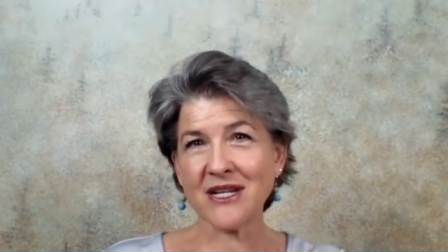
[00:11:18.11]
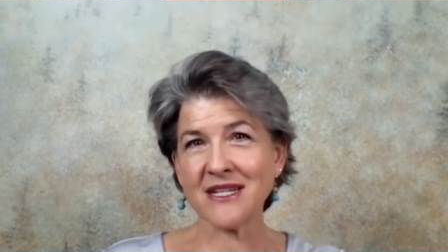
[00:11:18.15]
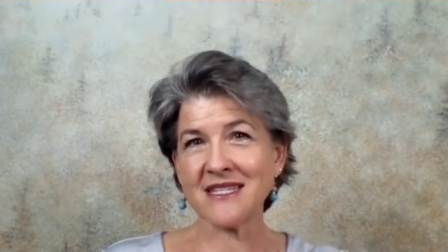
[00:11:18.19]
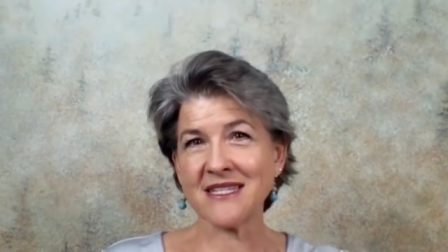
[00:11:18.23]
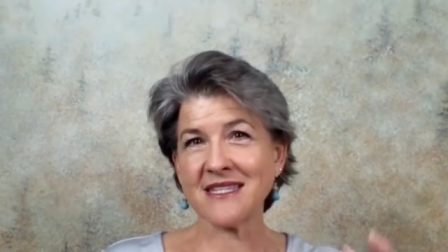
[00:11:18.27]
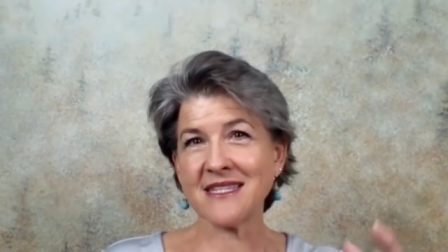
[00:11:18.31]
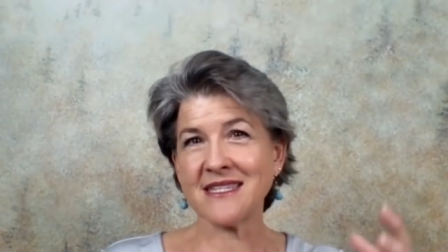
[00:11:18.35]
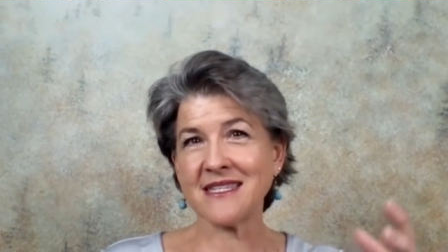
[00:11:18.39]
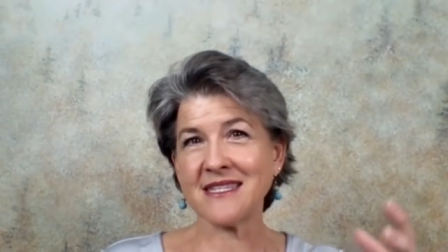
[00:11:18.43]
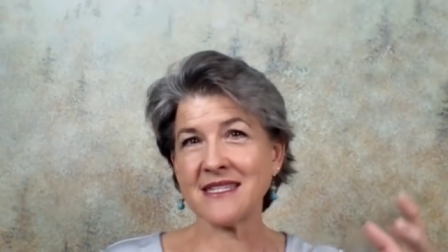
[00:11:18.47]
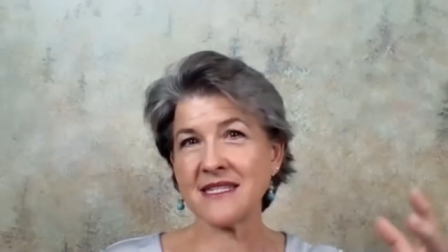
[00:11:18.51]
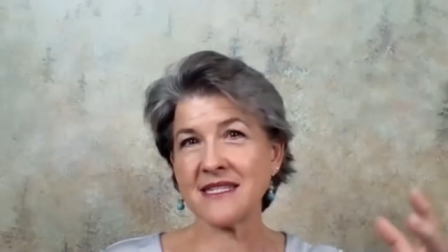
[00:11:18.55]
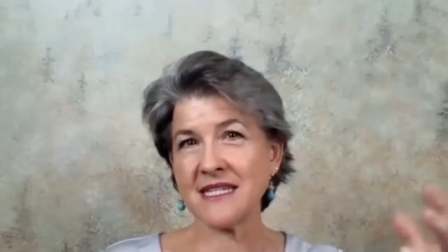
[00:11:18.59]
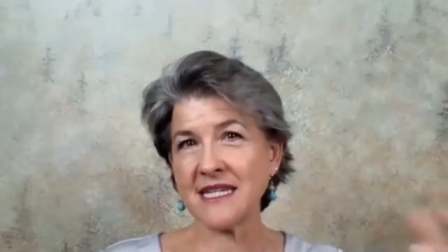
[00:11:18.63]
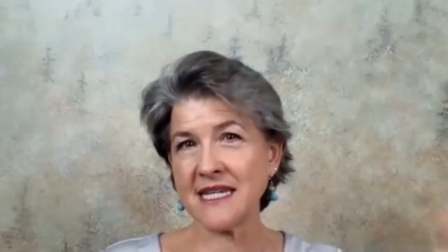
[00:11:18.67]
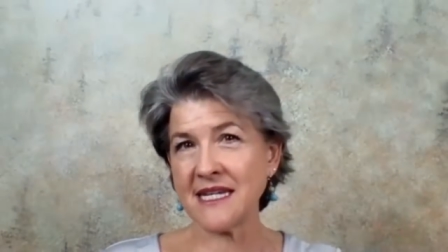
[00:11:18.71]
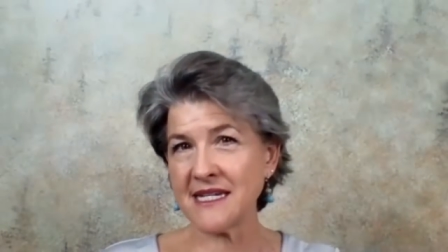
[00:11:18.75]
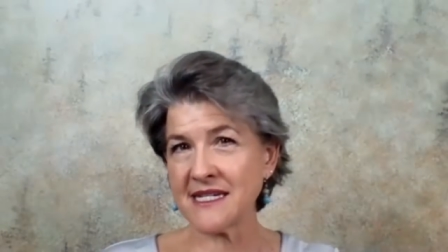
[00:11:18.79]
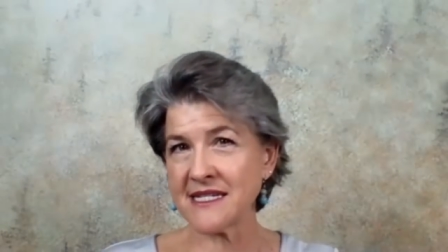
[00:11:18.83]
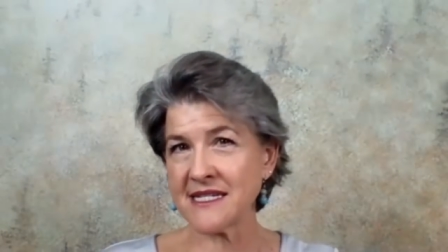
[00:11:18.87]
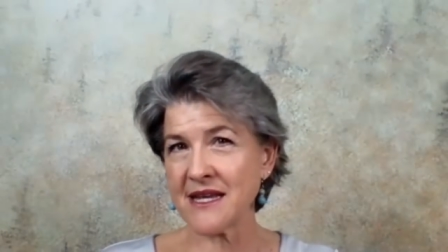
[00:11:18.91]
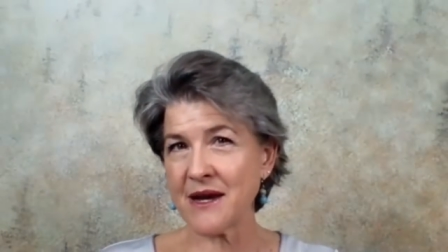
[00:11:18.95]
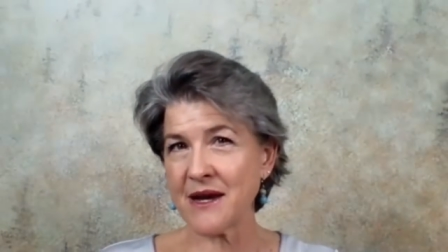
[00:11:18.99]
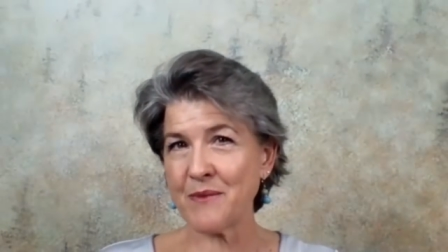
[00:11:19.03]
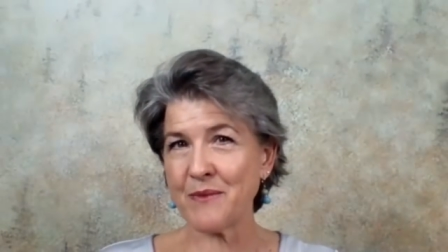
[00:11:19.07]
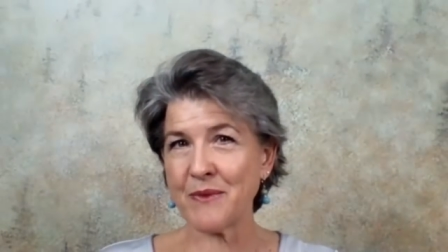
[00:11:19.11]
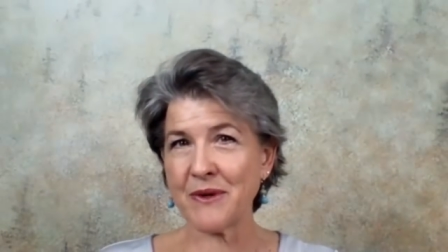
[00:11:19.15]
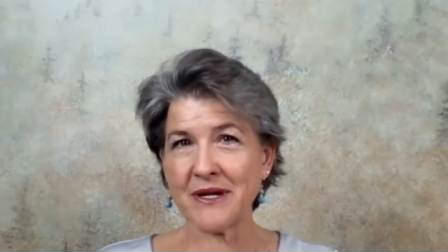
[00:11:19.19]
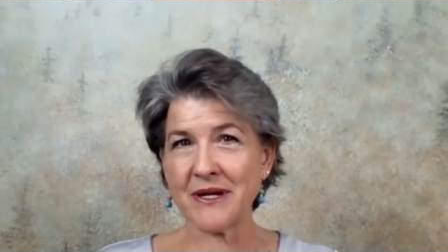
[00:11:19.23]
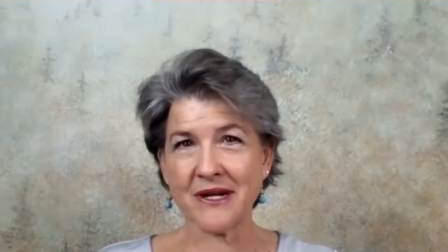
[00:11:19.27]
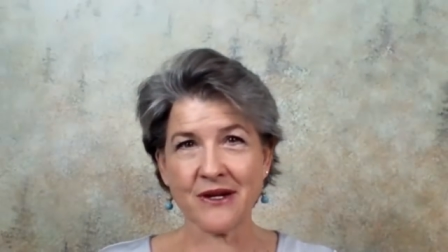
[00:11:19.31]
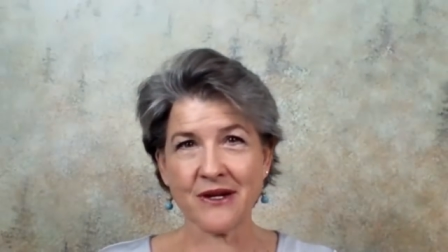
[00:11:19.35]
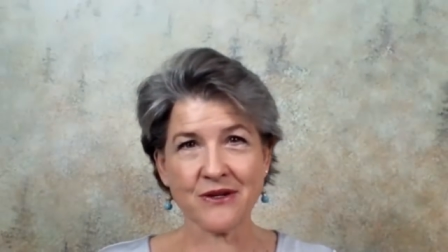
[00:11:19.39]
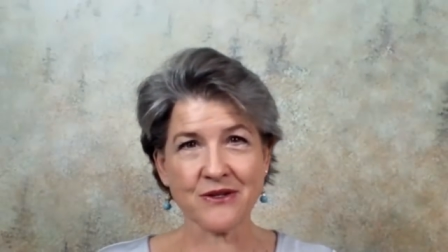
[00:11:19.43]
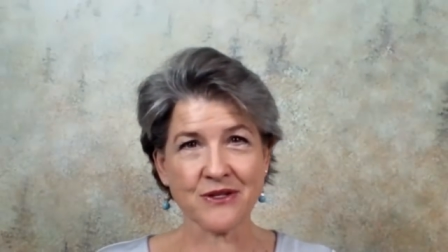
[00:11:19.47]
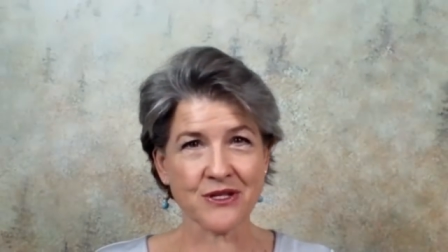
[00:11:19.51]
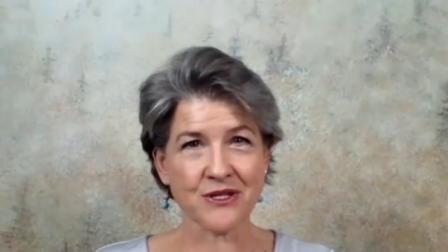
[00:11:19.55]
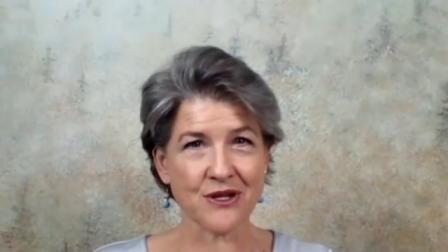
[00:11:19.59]
see someone
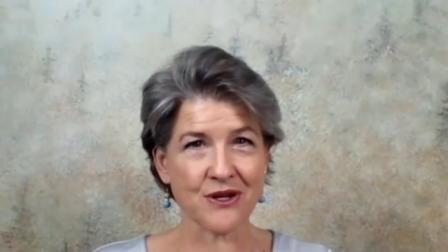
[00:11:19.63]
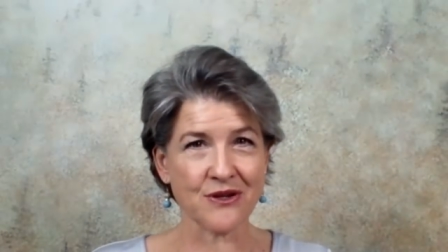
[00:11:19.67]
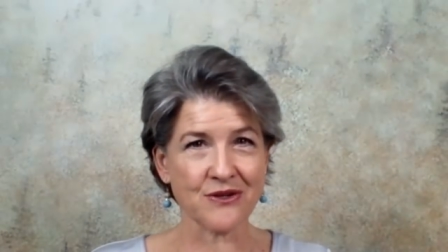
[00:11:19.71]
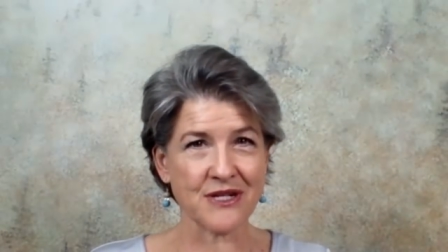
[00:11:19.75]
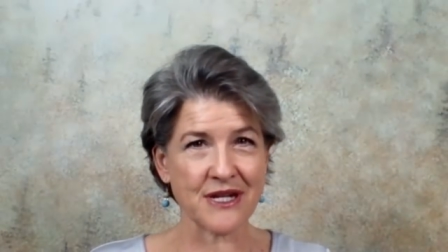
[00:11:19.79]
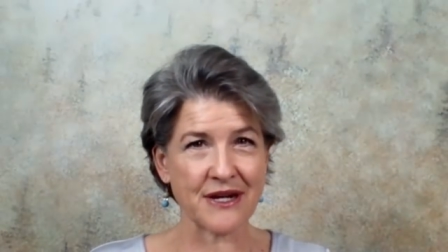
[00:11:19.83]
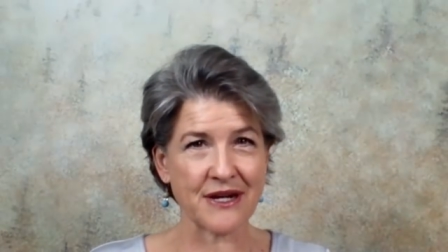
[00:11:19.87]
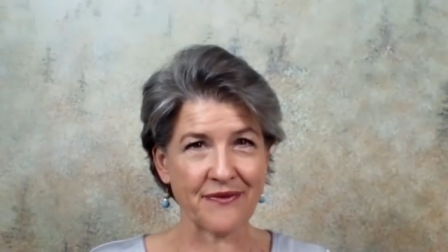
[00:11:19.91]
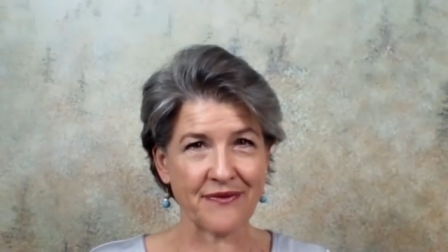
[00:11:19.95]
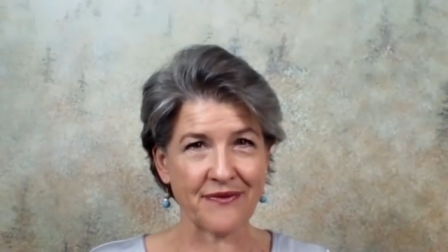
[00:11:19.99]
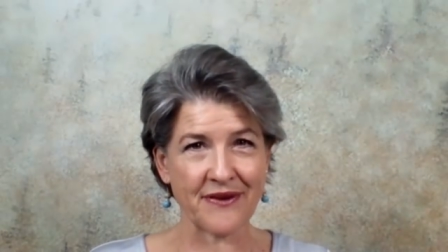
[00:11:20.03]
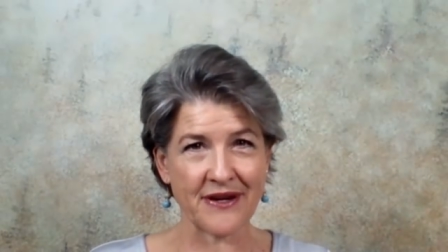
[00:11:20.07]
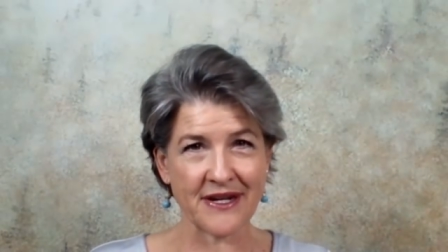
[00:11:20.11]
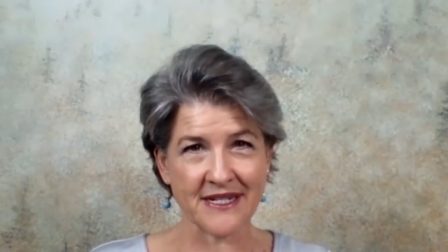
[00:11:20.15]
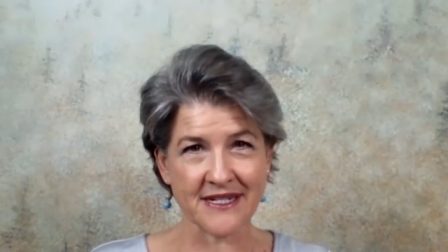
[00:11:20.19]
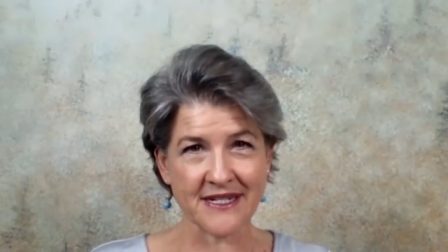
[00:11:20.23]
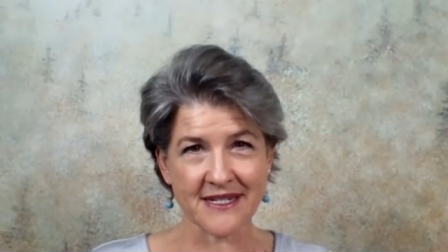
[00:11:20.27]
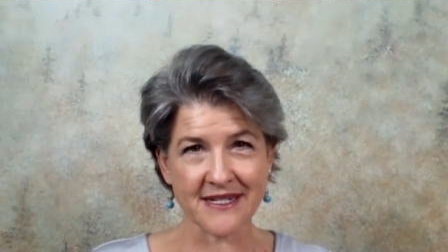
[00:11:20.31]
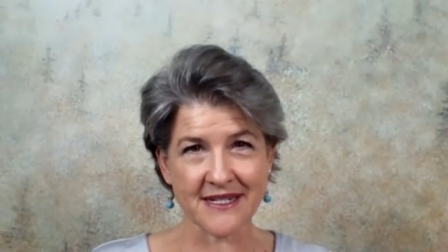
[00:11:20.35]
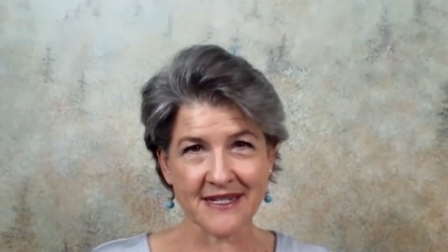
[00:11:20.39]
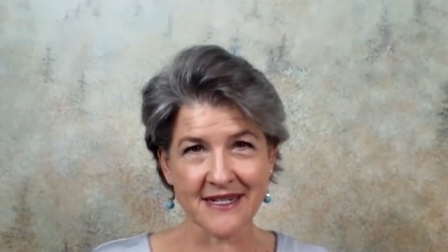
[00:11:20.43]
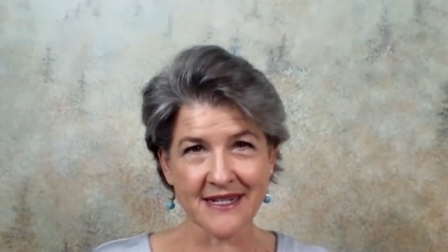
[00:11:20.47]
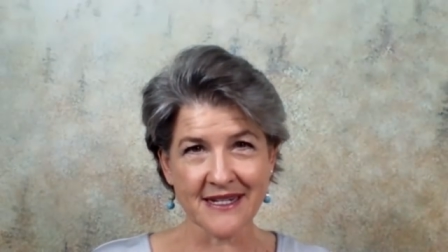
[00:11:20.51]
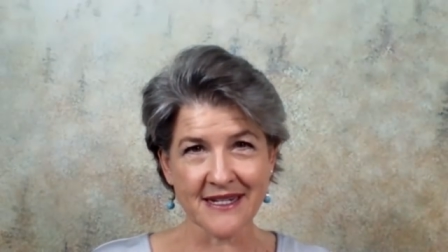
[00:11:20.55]
who's so different